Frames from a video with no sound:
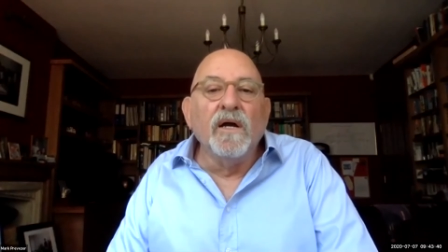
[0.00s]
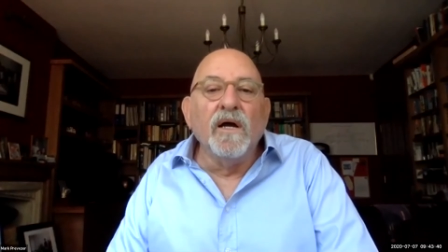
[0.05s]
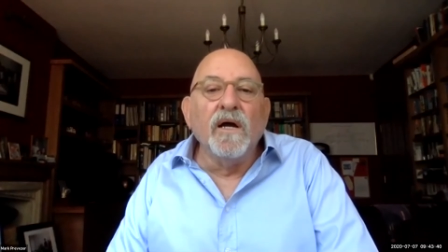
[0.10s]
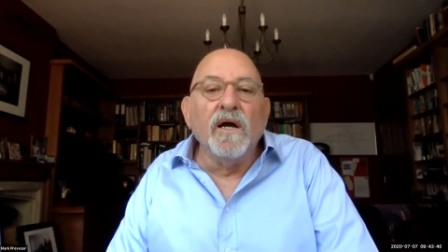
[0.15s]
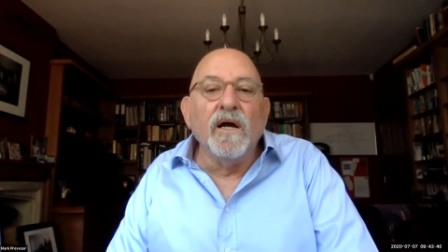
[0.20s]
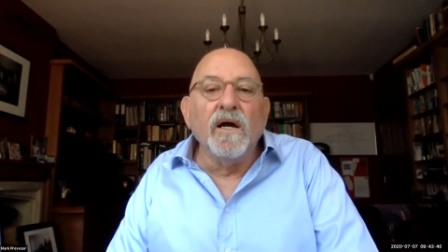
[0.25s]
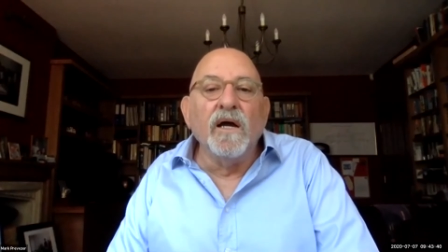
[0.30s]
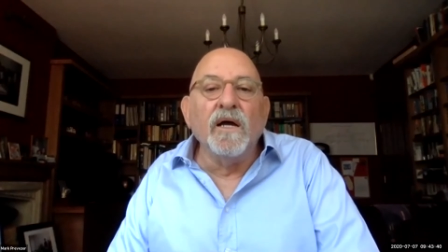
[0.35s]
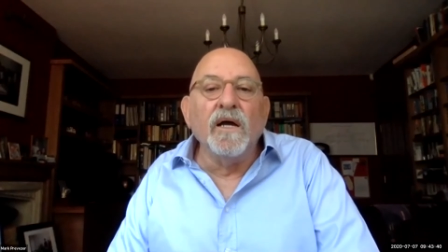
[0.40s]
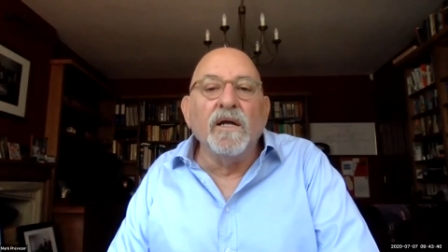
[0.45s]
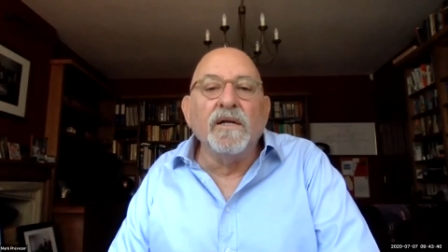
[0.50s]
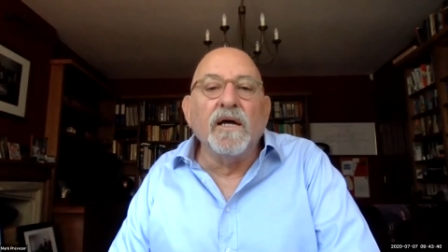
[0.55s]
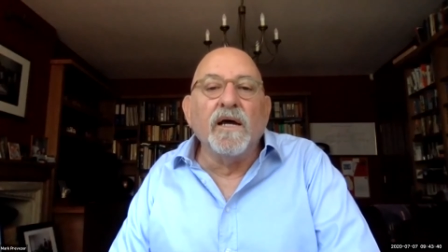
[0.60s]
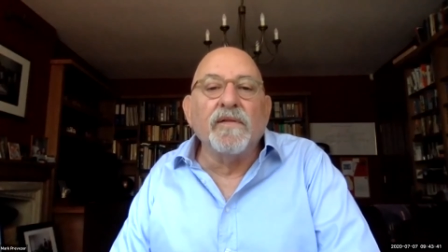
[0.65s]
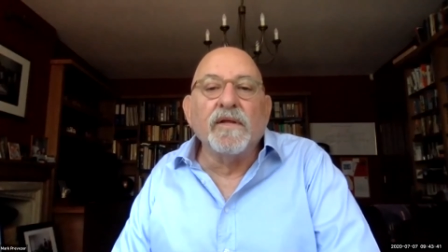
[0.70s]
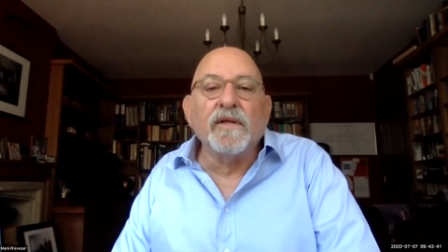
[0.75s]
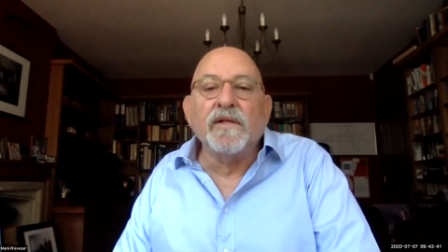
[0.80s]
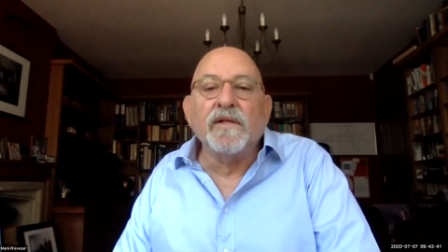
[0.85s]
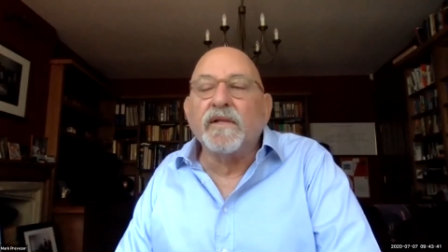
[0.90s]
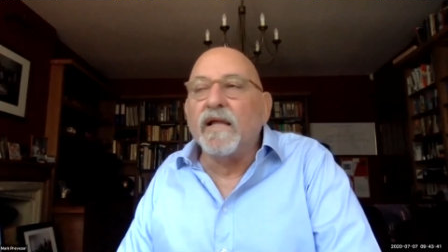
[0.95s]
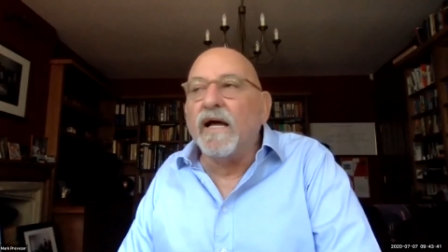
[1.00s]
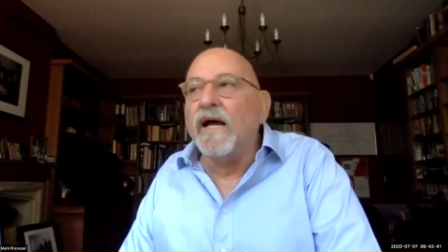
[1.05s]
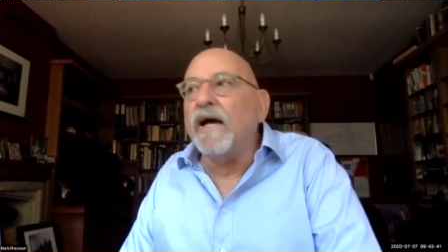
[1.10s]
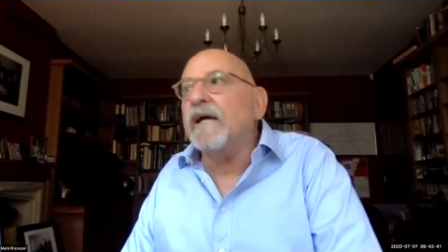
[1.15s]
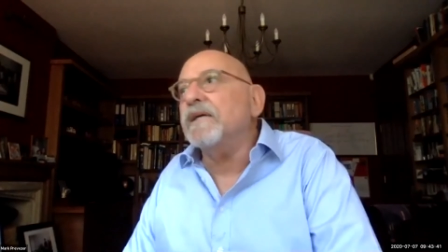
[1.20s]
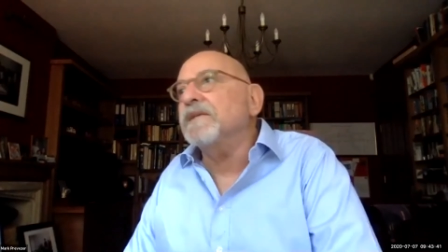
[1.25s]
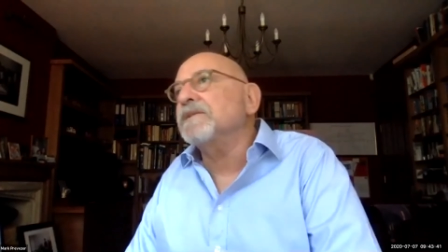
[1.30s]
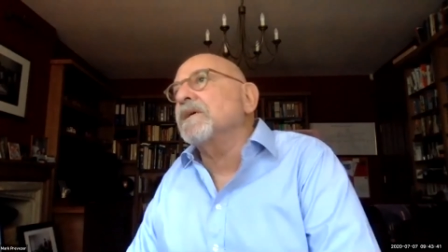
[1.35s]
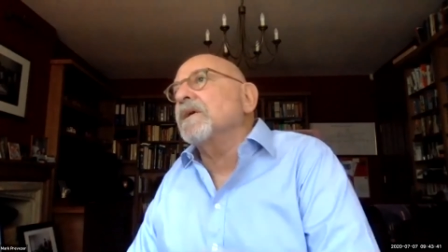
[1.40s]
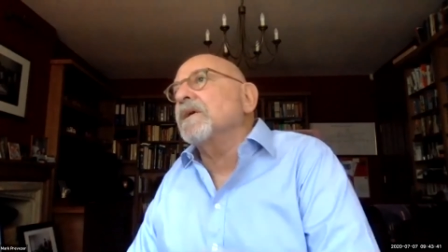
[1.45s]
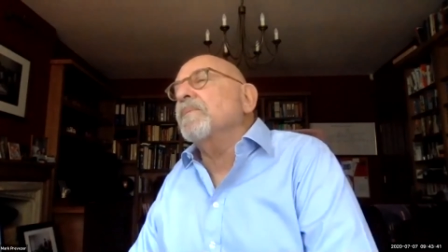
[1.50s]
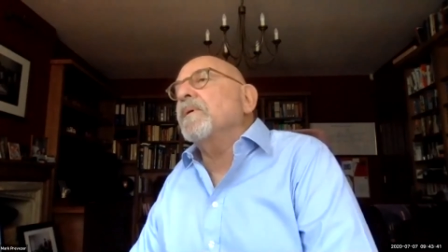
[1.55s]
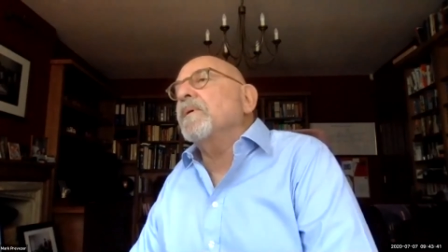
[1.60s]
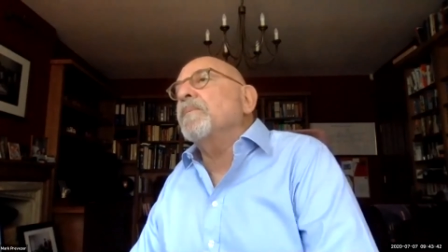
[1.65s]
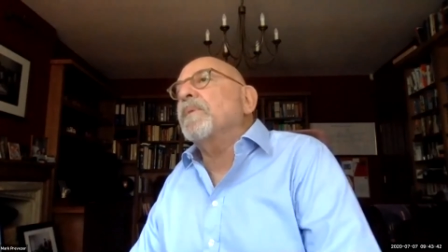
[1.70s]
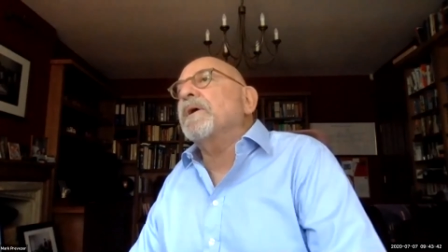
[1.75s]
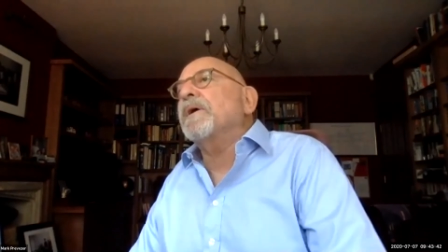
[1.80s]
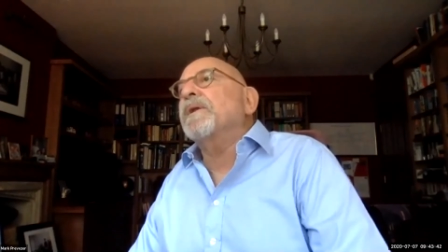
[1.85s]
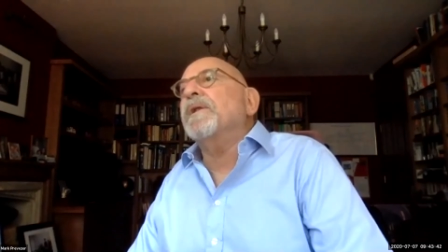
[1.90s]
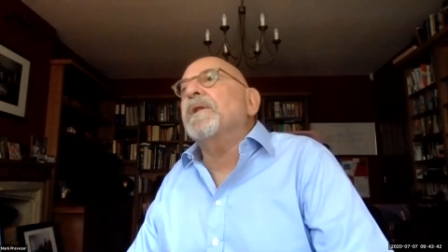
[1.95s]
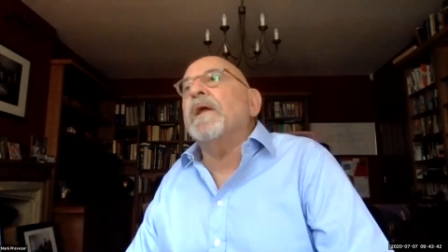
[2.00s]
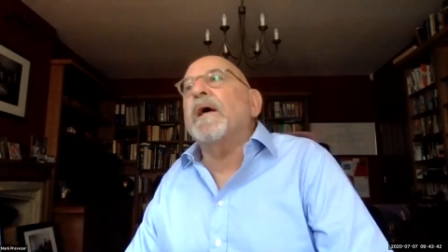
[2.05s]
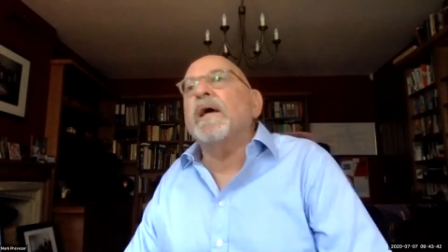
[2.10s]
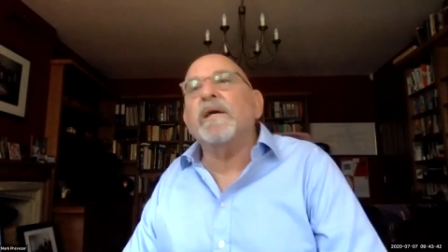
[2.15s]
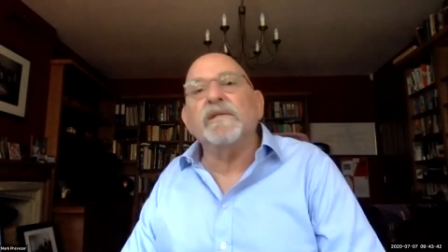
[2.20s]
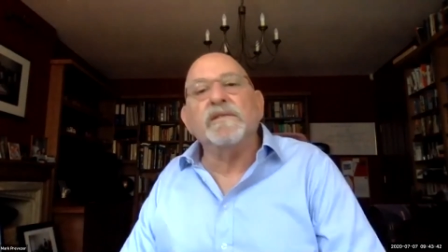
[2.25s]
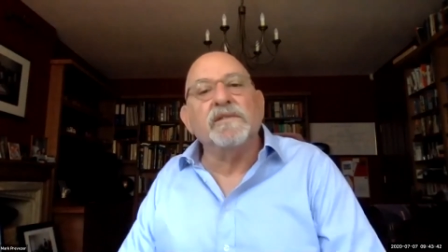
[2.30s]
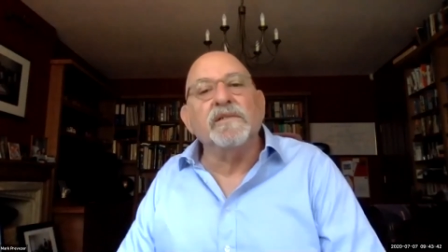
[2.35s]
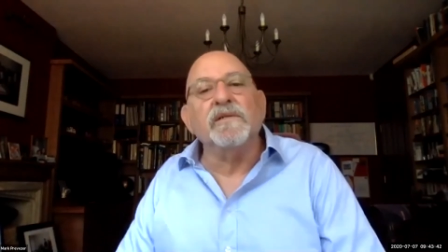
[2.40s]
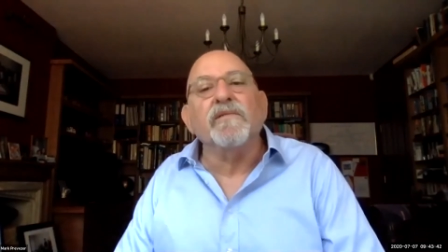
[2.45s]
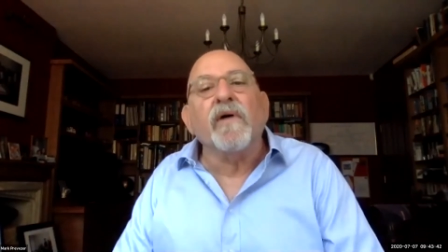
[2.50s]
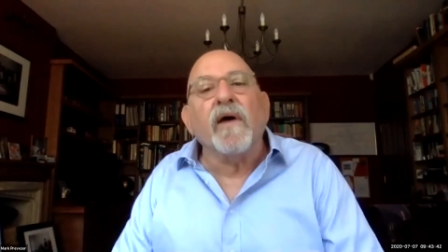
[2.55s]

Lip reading: And I think that is going to be a big negative,